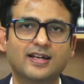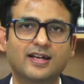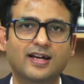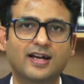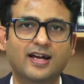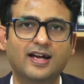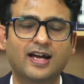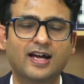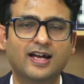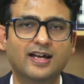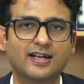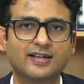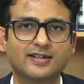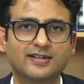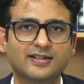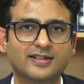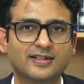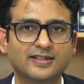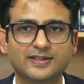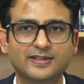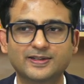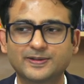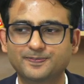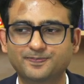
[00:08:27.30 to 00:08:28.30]
and
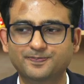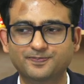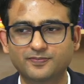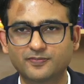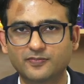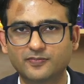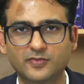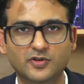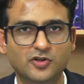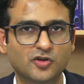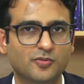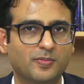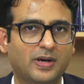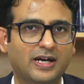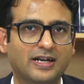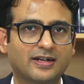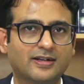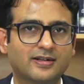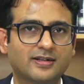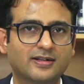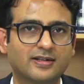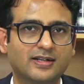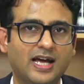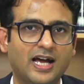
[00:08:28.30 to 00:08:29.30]
uh, you might
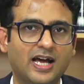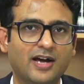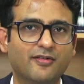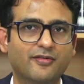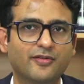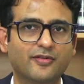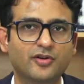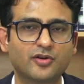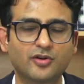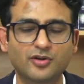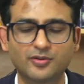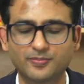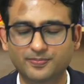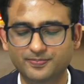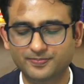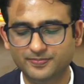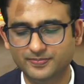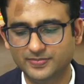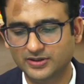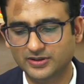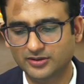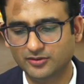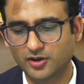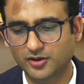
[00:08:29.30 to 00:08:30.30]
have, you know,
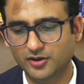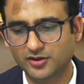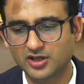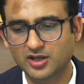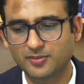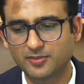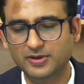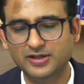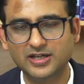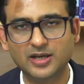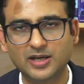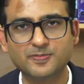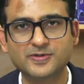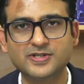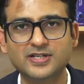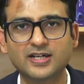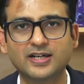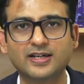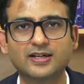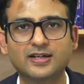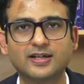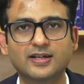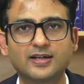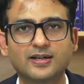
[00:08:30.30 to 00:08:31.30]
uh, gotten a bit
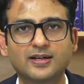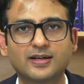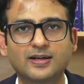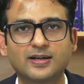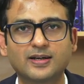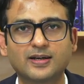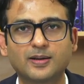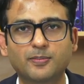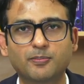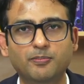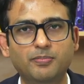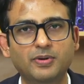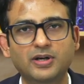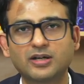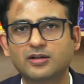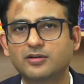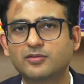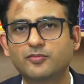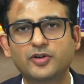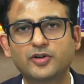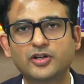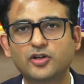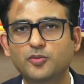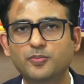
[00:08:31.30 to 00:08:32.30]
upset. But
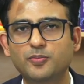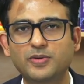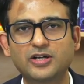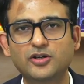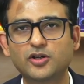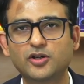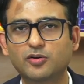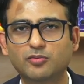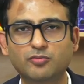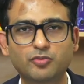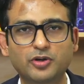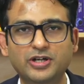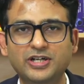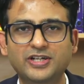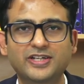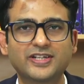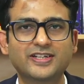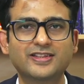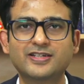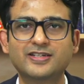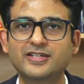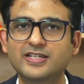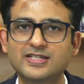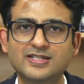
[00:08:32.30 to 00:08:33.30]
when you made your
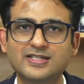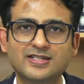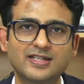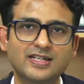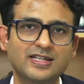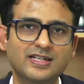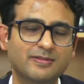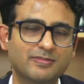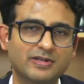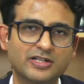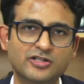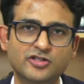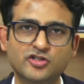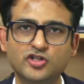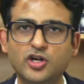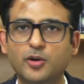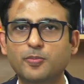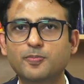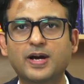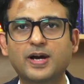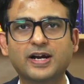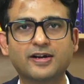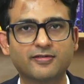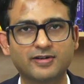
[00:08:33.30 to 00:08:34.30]
20th DC, it stopped
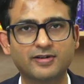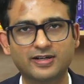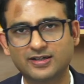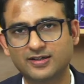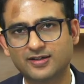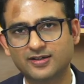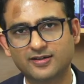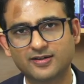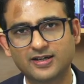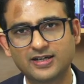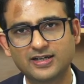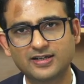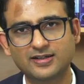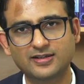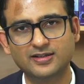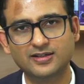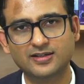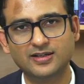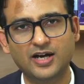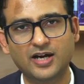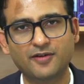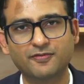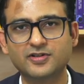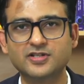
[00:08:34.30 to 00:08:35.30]
mattering, right? Uh,
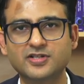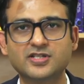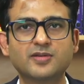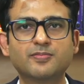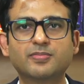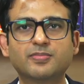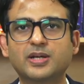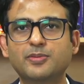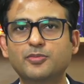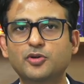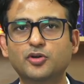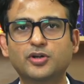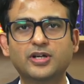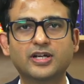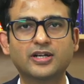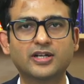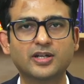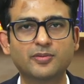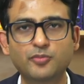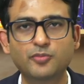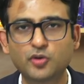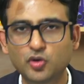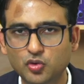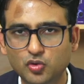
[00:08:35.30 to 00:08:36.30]
after some time, you get
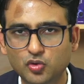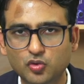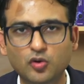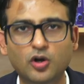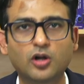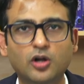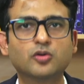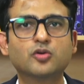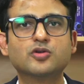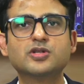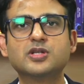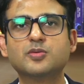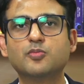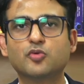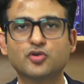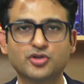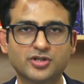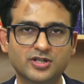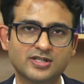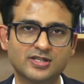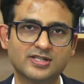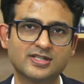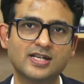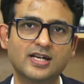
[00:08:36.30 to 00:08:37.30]
immune to all those
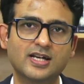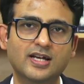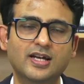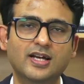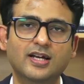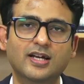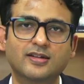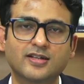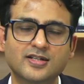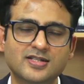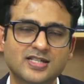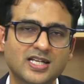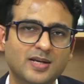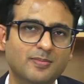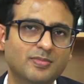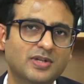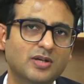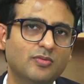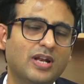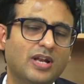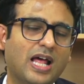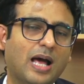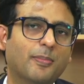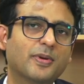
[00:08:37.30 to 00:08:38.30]
emotions. The same thing
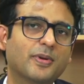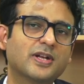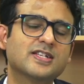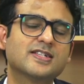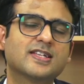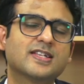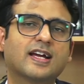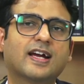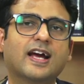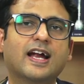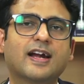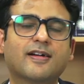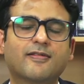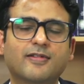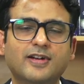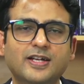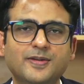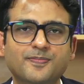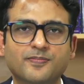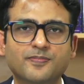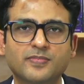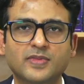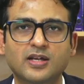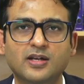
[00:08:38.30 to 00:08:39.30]
will happen in
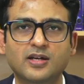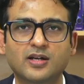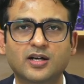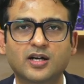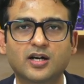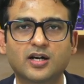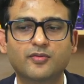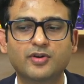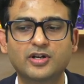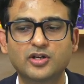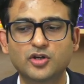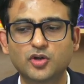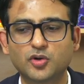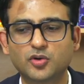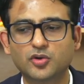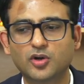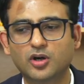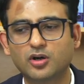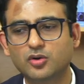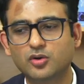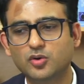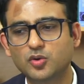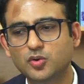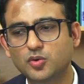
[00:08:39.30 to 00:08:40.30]
psychiatry uh, when you
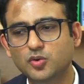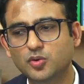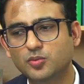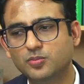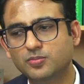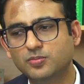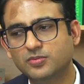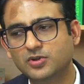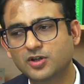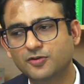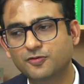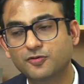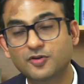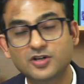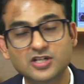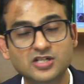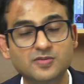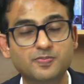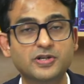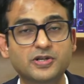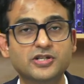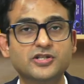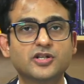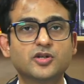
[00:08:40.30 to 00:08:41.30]
talk to the first
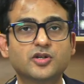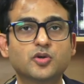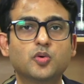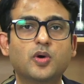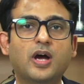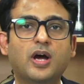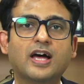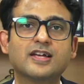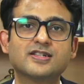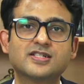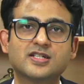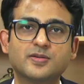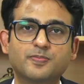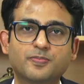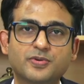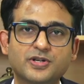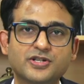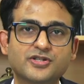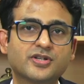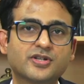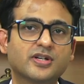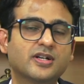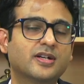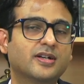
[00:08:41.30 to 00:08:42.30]
patient who has
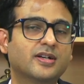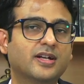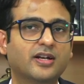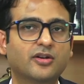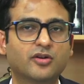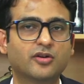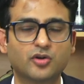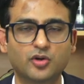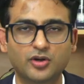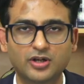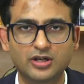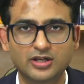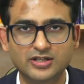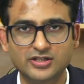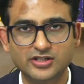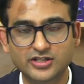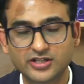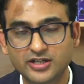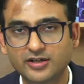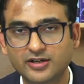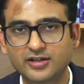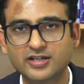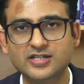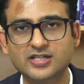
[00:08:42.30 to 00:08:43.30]
depression and you know he'll
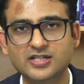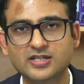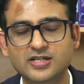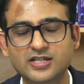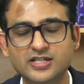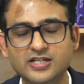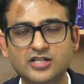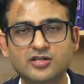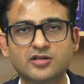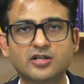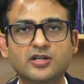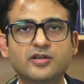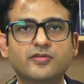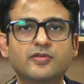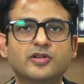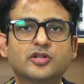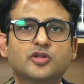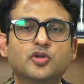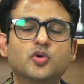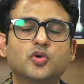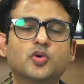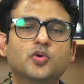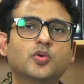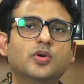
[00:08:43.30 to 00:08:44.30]
share his history with
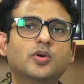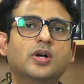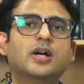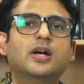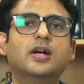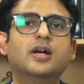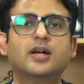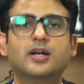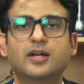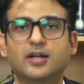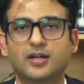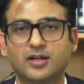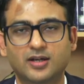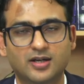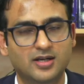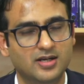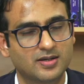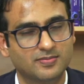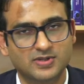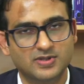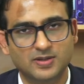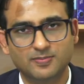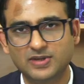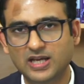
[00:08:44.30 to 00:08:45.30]
you uh,
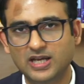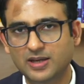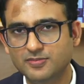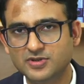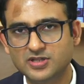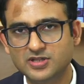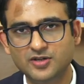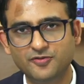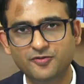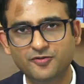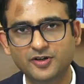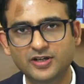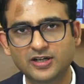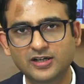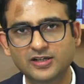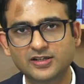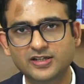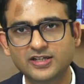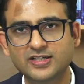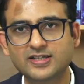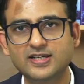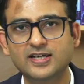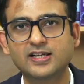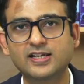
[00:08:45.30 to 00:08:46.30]
sometimes difficult
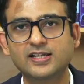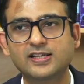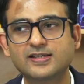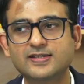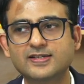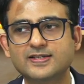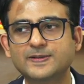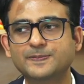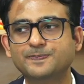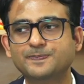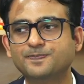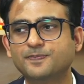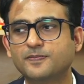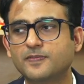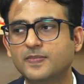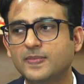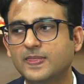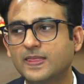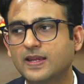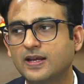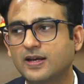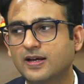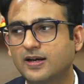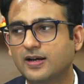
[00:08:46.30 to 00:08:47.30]
details
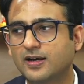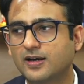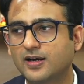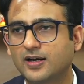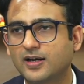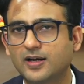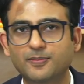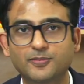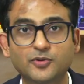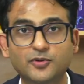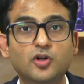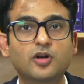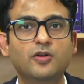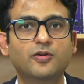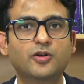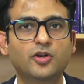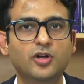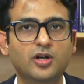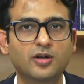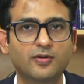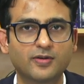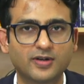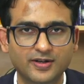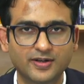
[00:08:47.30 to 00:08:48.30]
uh, you'll
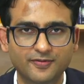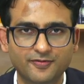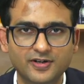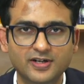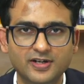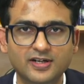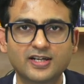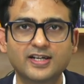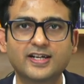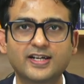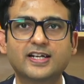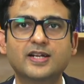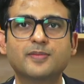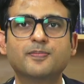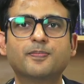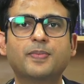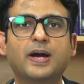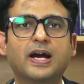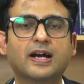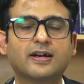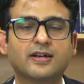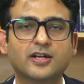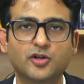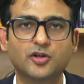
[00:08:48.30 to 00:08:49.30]
you'll definitely get
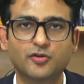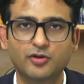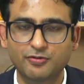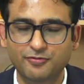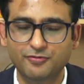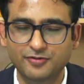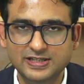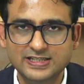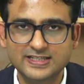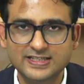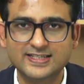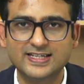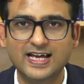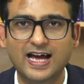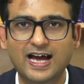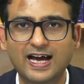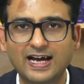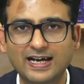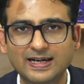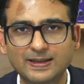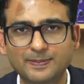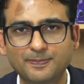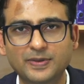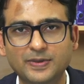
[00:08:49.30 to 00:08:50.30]
impacted you will feel
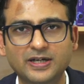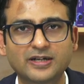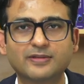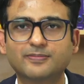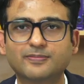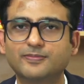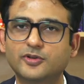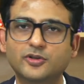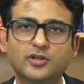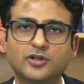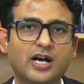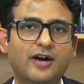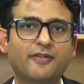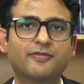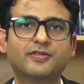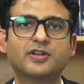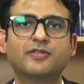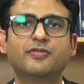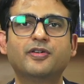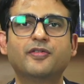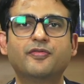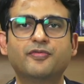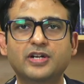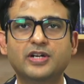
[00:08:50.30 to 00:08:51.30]
sad but you know after
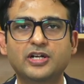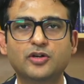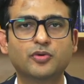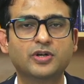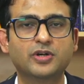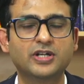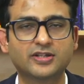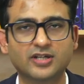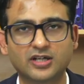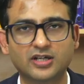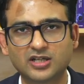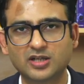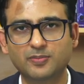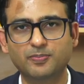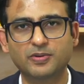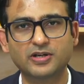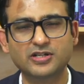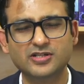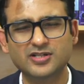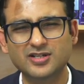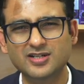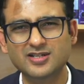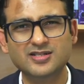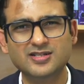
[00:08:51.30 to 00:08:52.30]
15 20 30
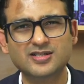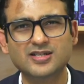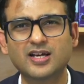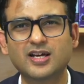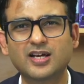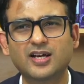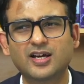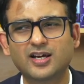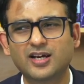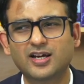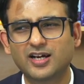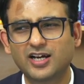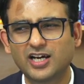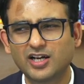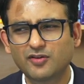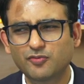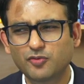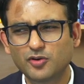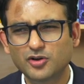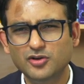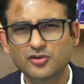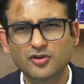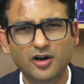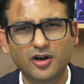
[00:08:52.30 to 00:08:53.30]
patients it
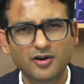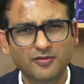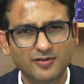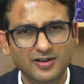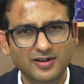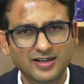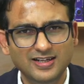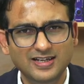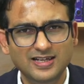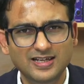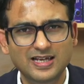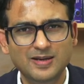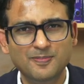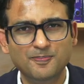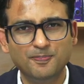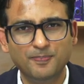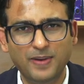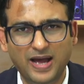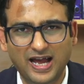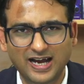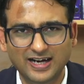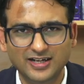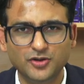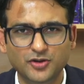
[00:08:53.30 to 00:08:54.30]
would not really
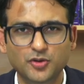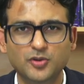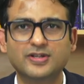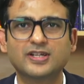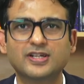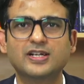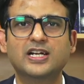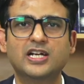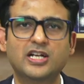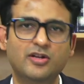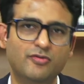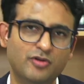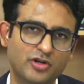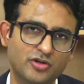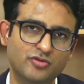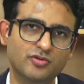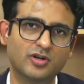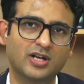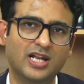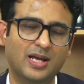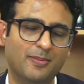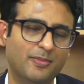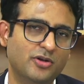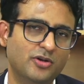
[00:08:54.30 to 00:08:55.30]
impact you as an
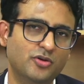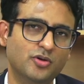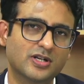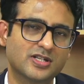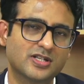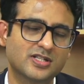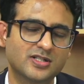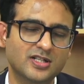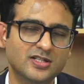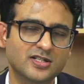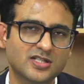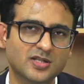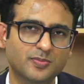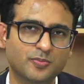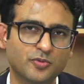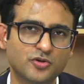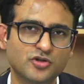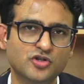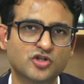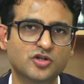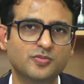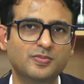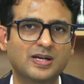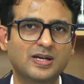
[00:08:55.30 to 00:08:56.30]
individual i mean you are still
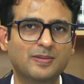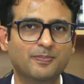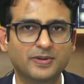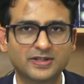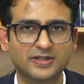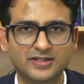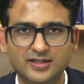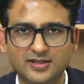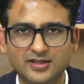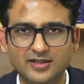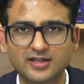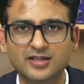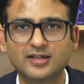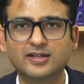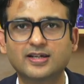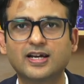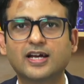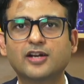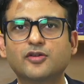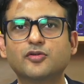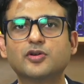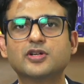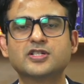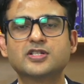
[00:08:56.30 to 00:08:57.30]
supposed to be empathetic
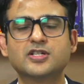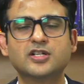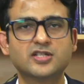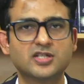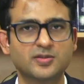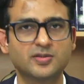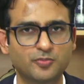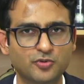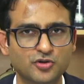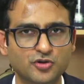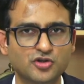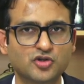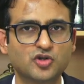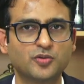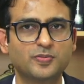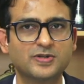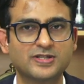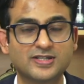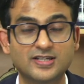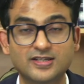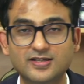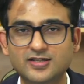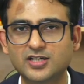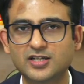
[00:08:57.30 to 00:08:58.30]
and you're still supposed to be
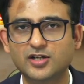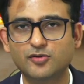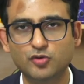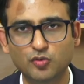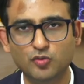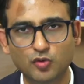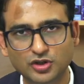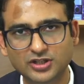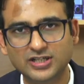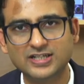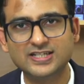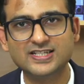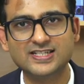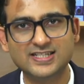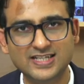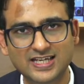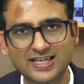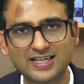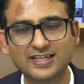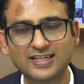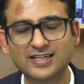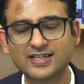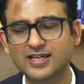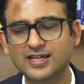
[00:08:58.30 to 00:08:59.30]
sensitive to what they're
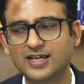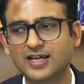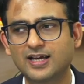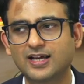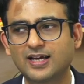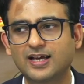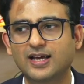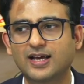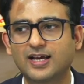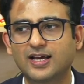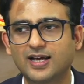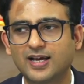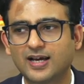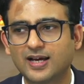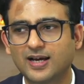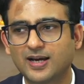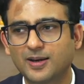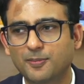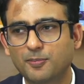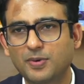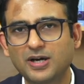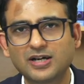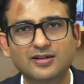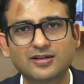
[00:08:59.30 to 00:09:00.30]
saying
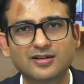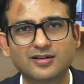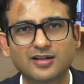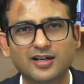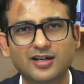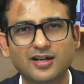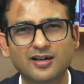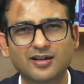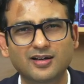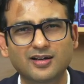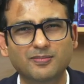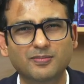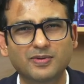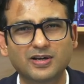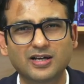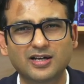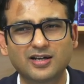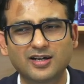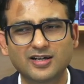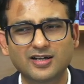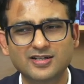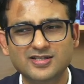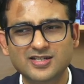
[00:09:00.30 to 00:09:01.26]
but uh, it's